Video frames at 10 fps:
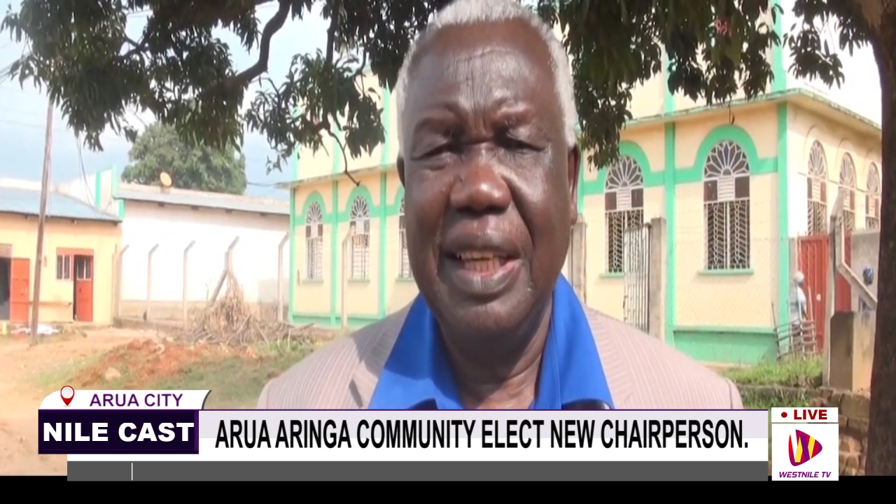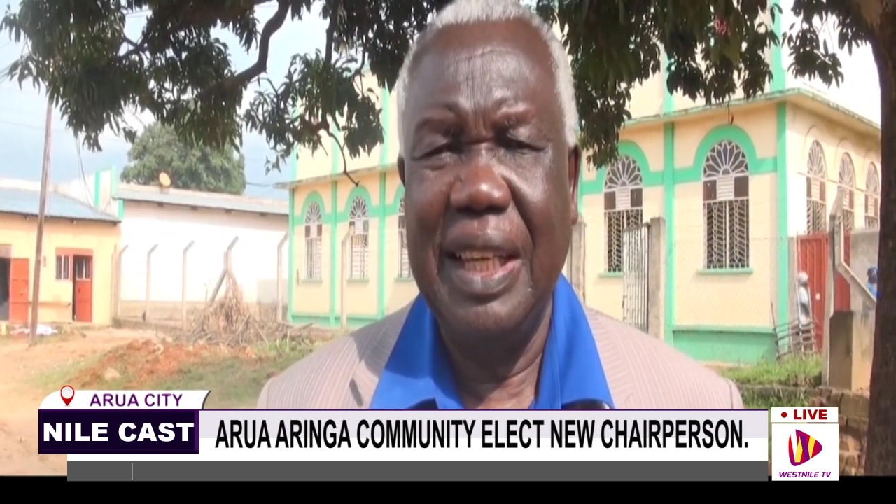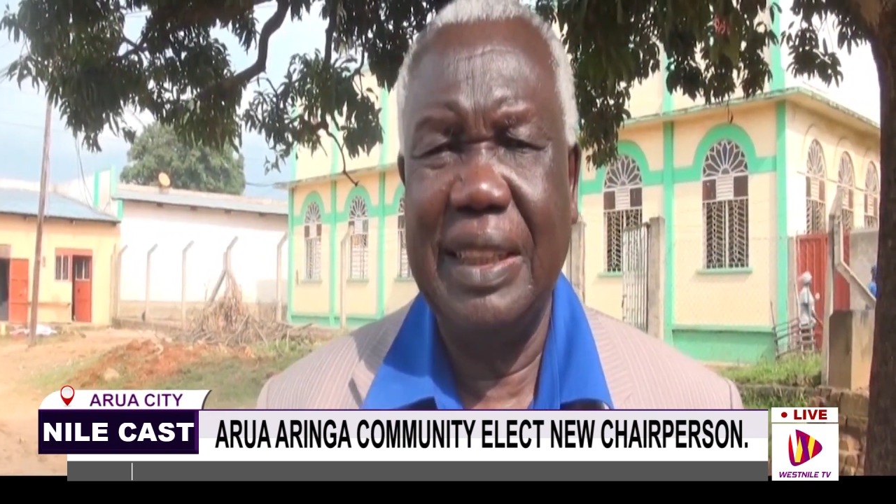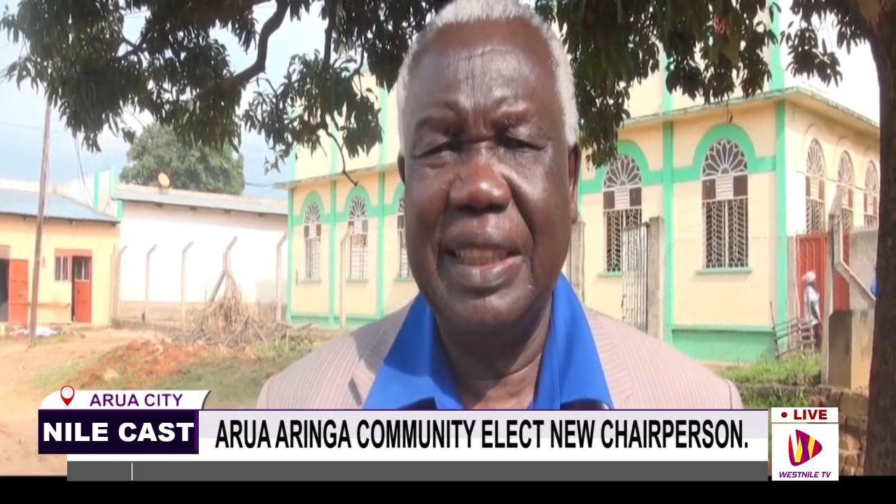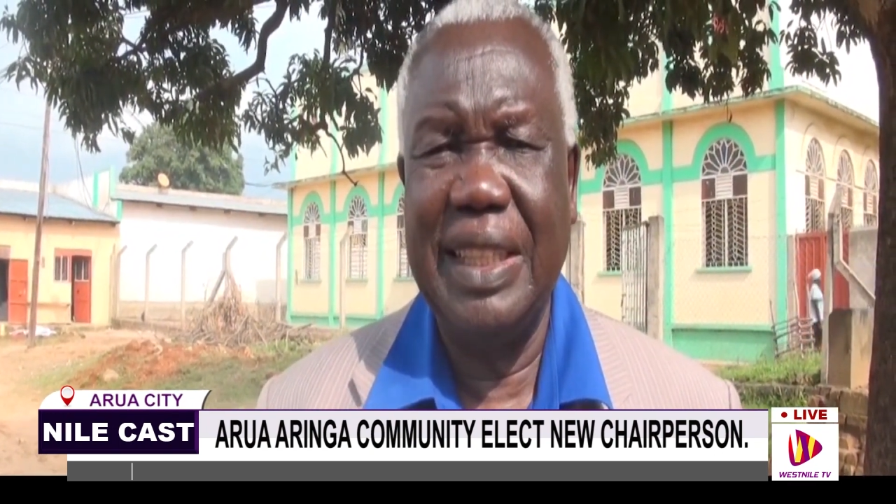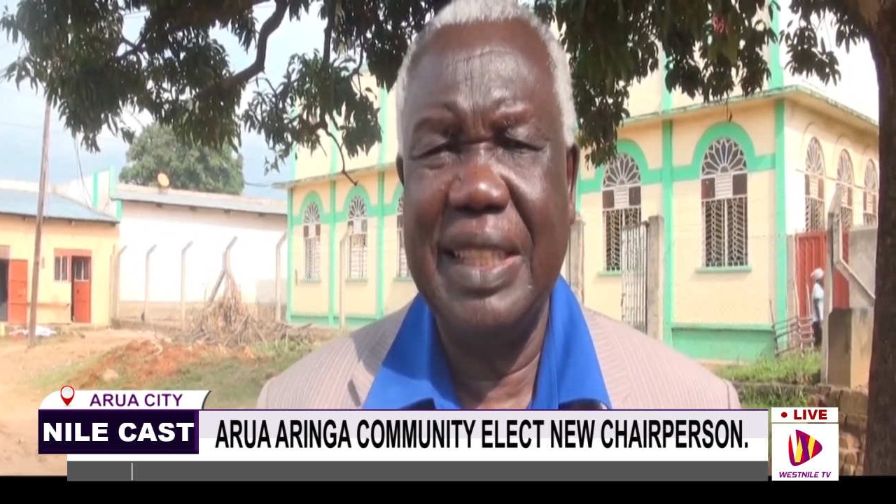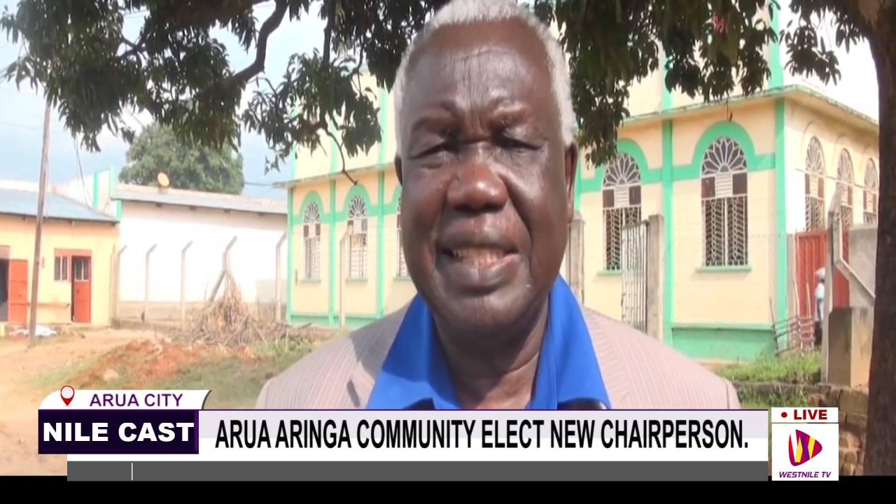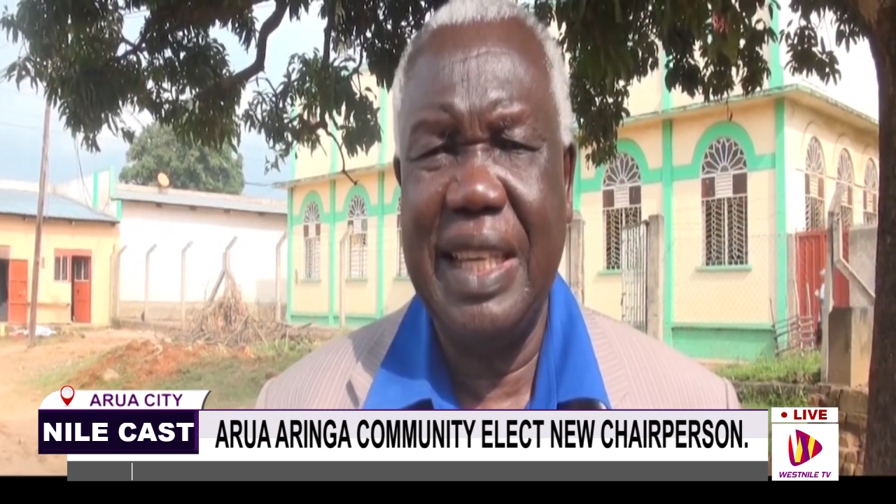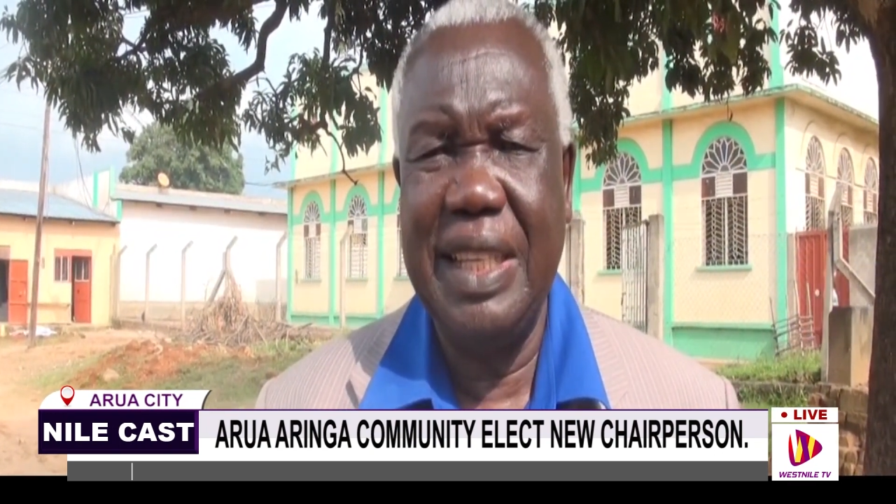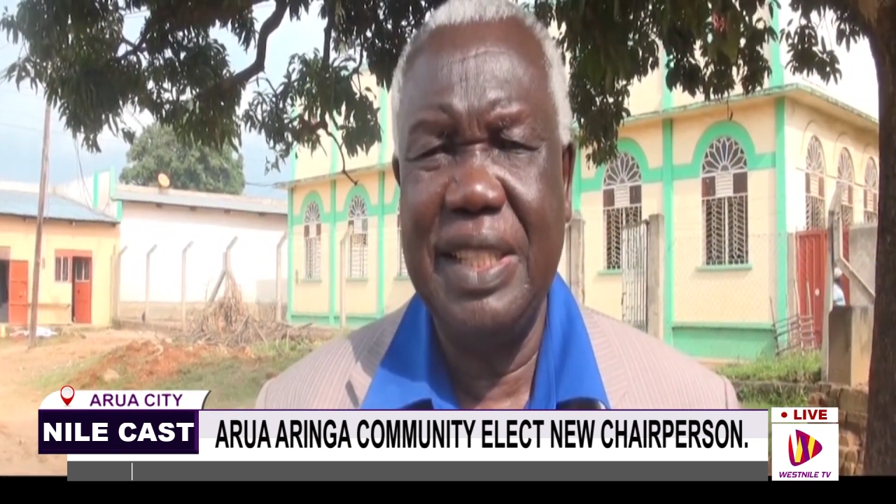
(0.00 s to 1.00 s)
And then the
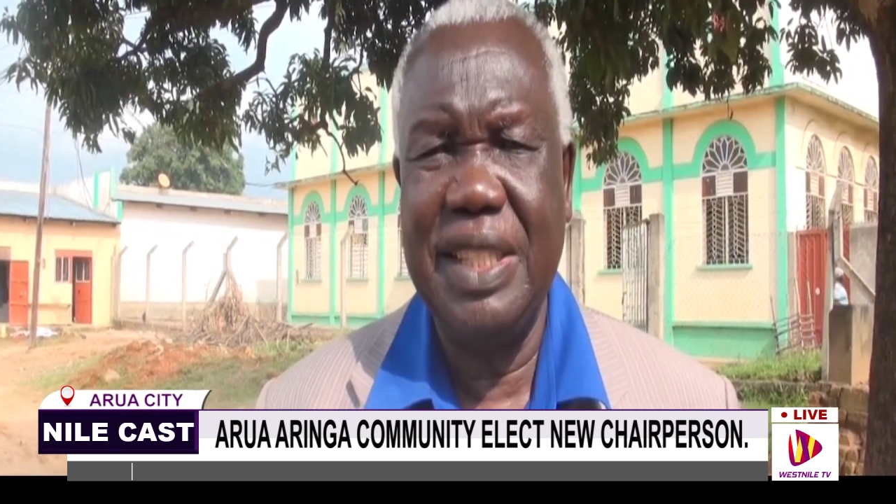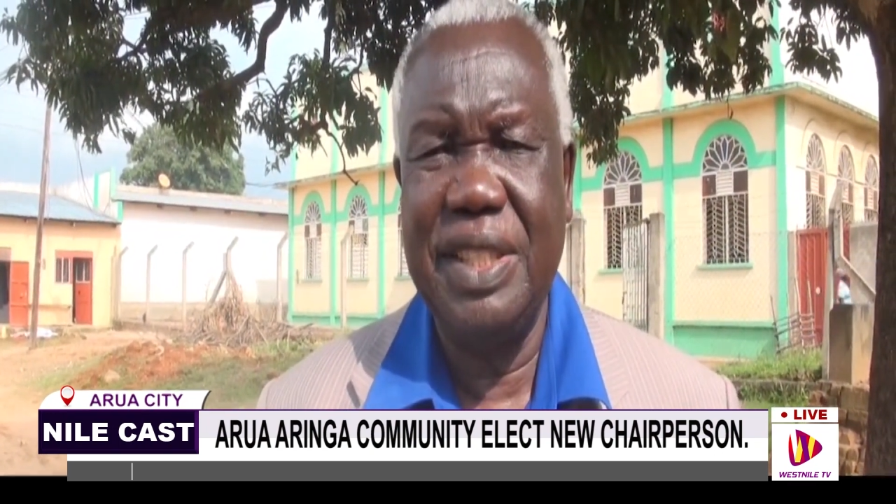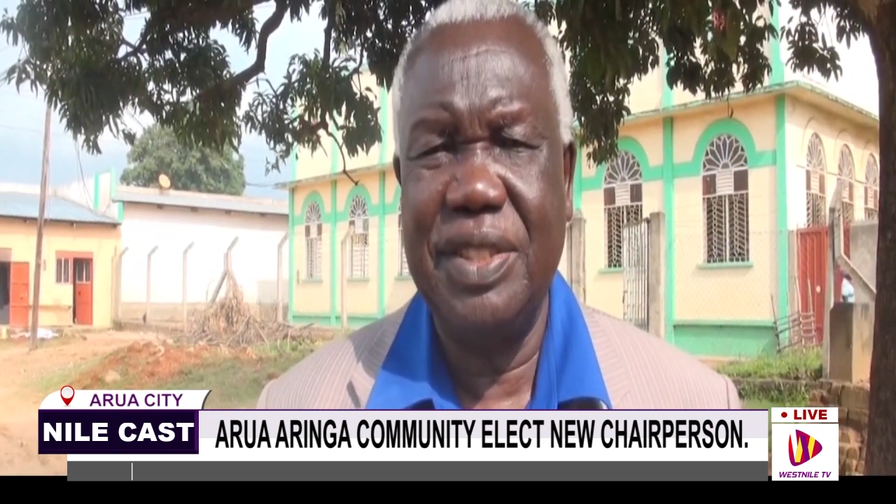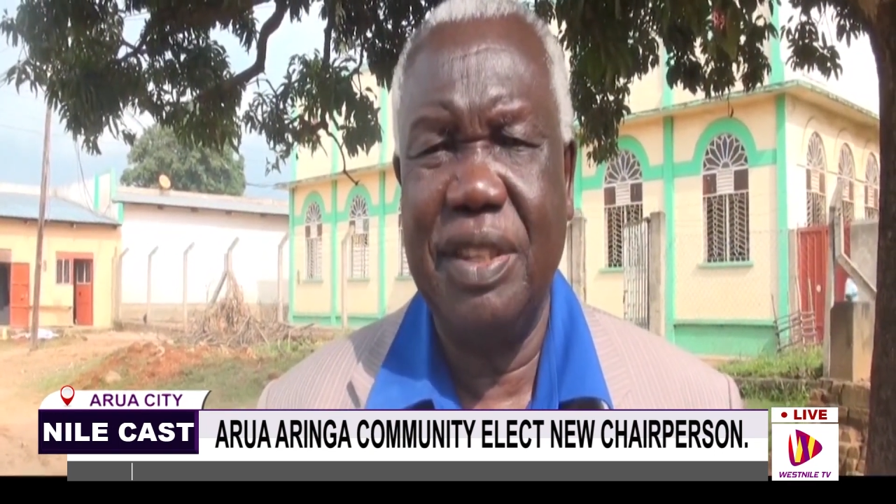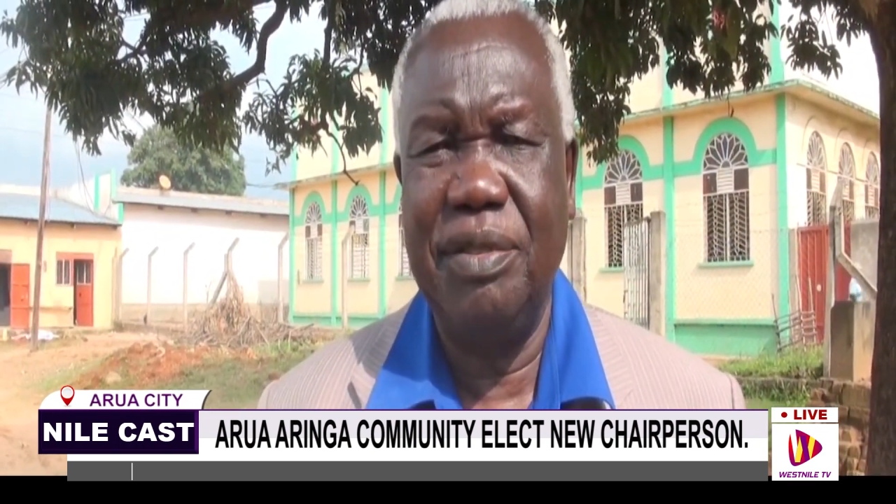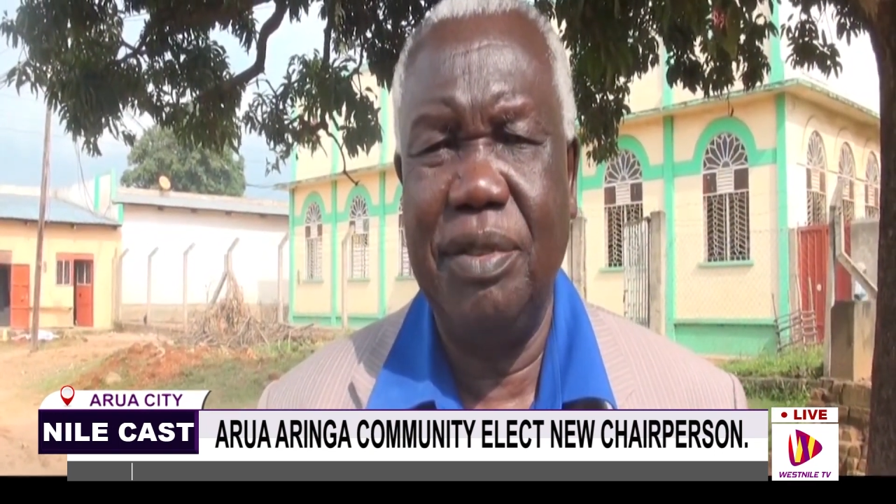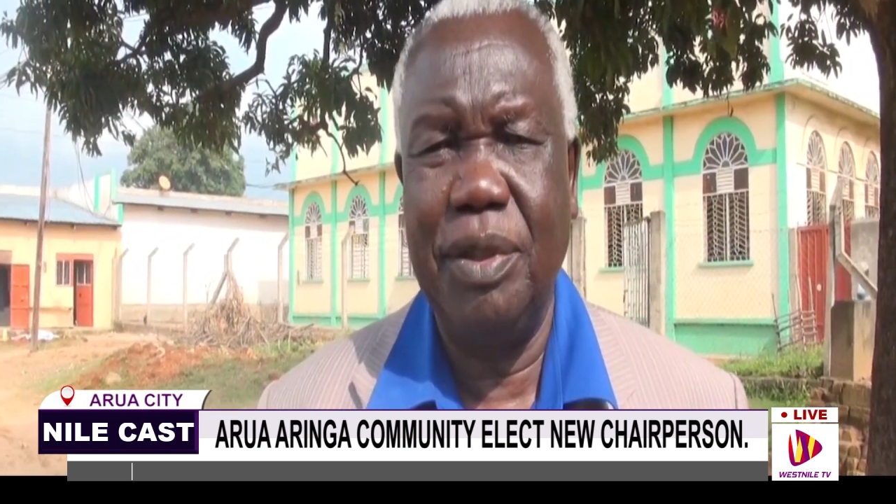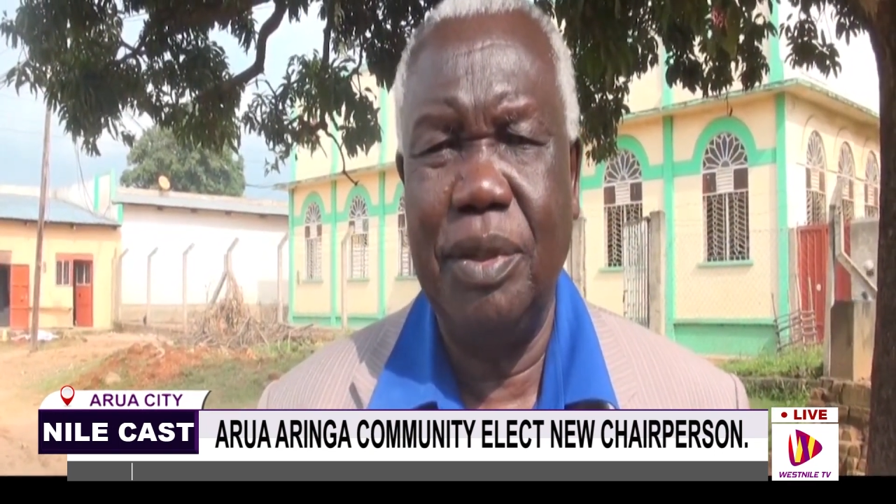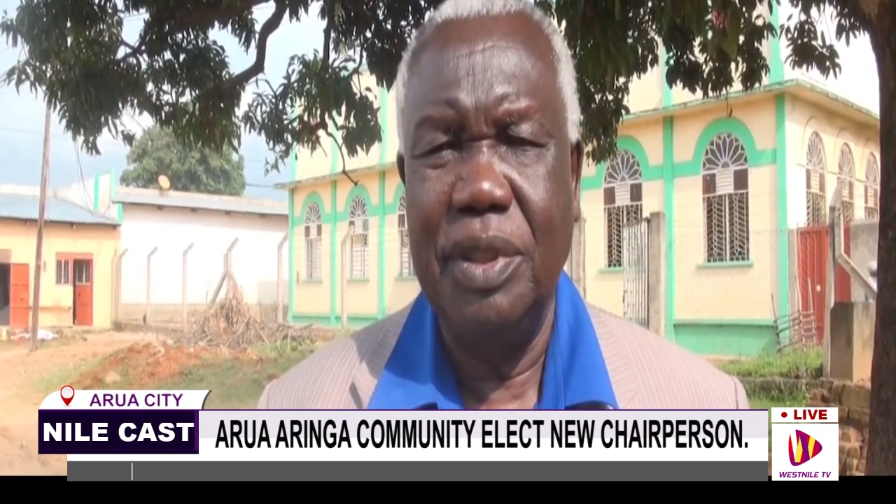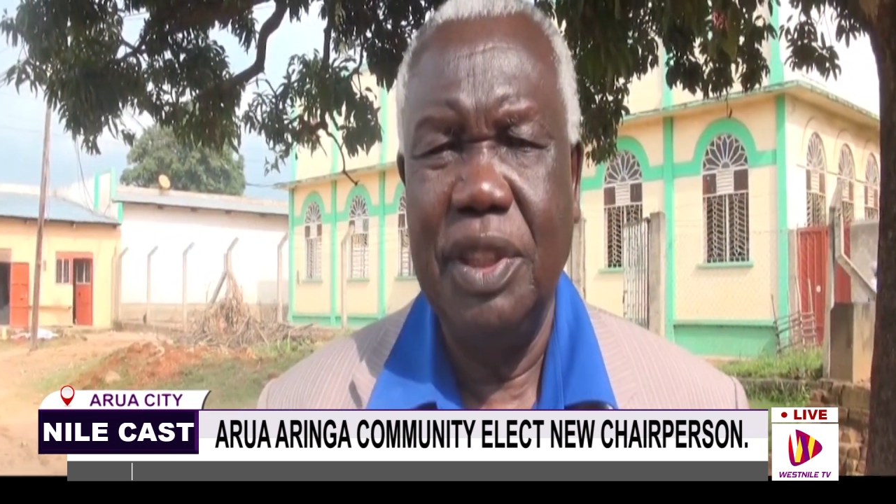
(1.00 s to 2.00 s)
challenges
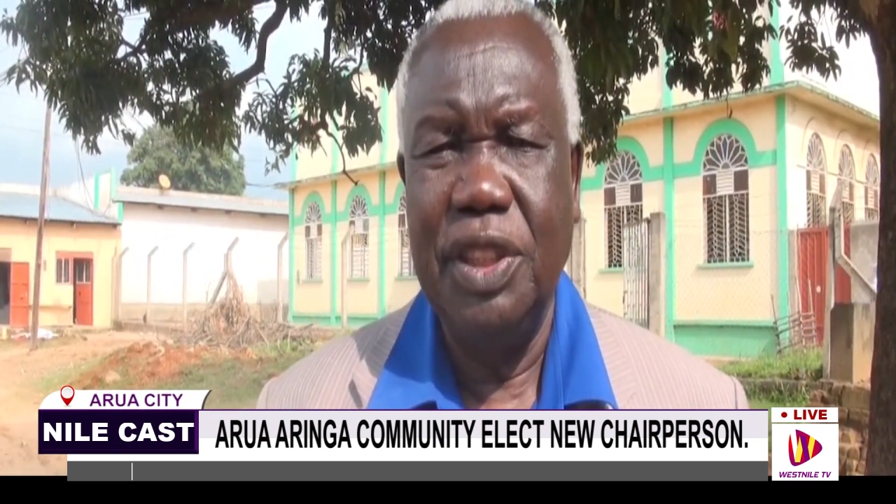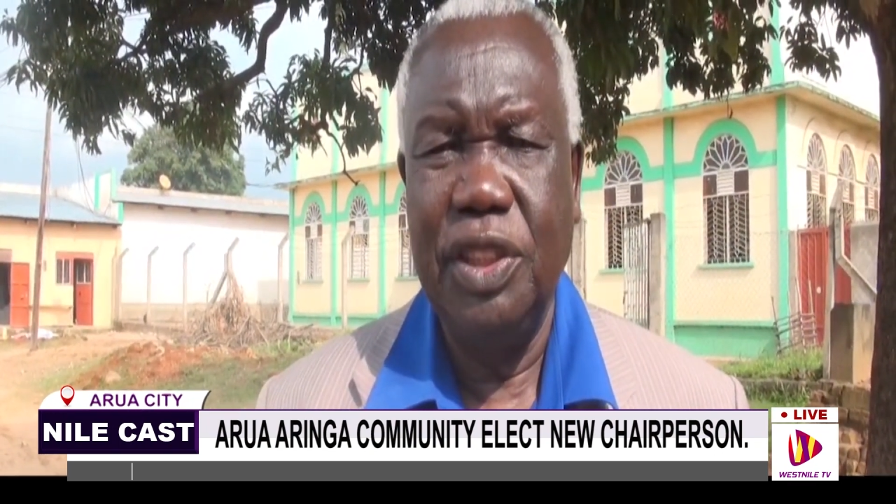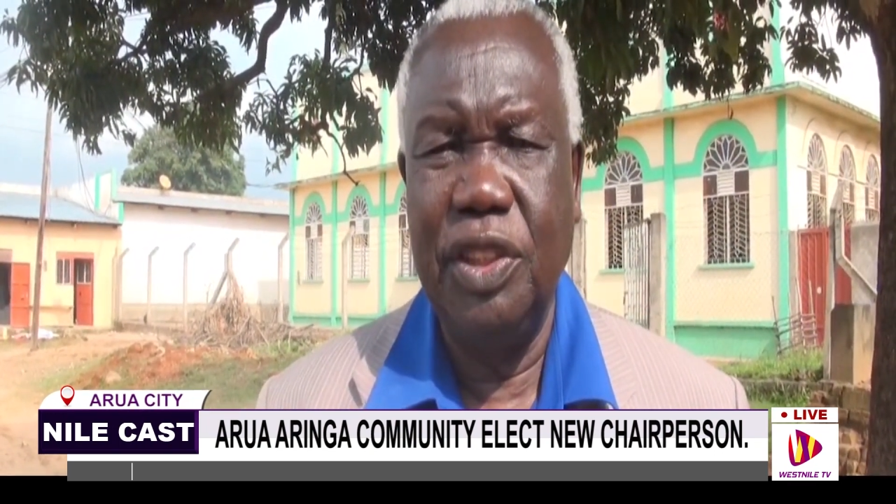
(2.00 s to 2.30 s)
of